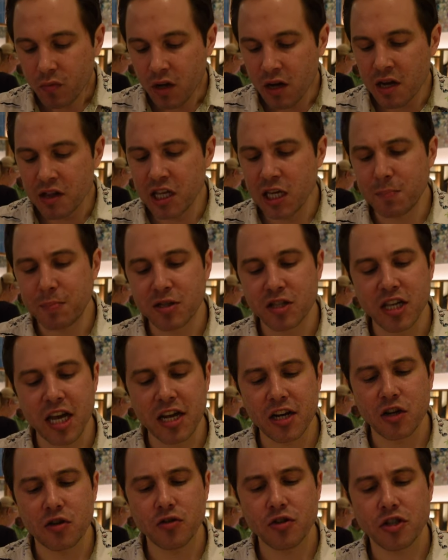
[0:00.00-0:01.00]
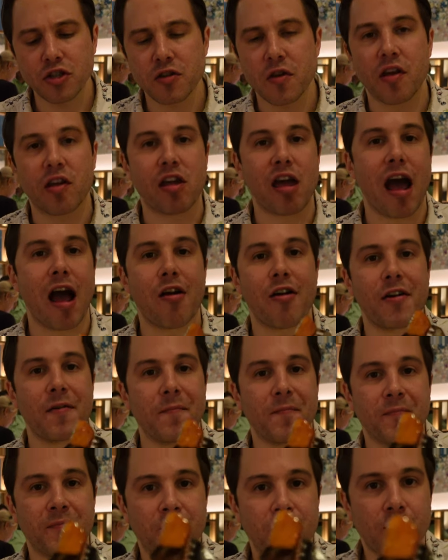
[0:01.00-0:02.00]
And the potatoes and carrot
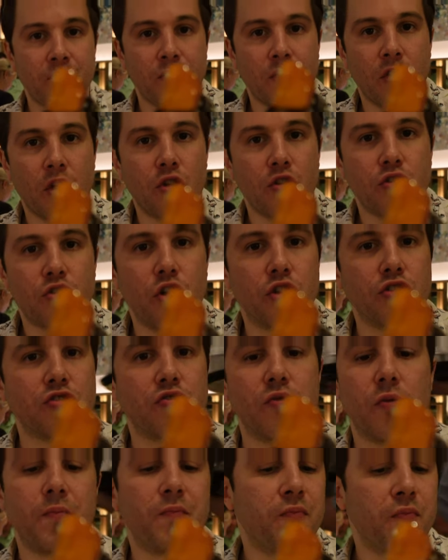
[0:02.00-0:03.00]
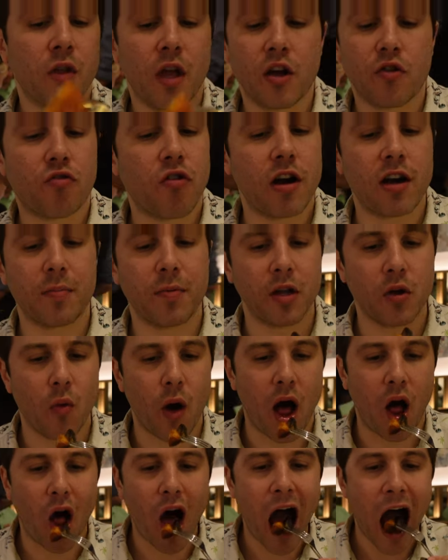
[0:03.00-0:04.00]
cooked incredibly
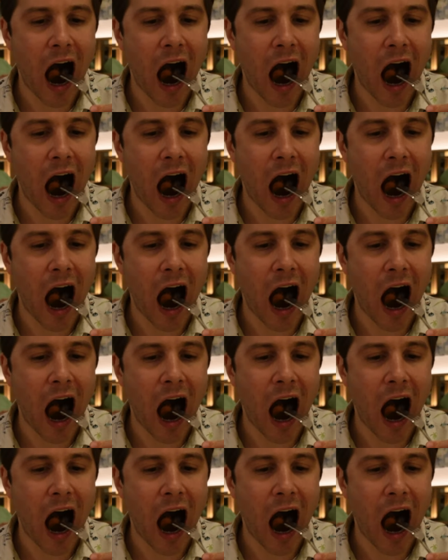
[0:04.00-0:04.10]
well.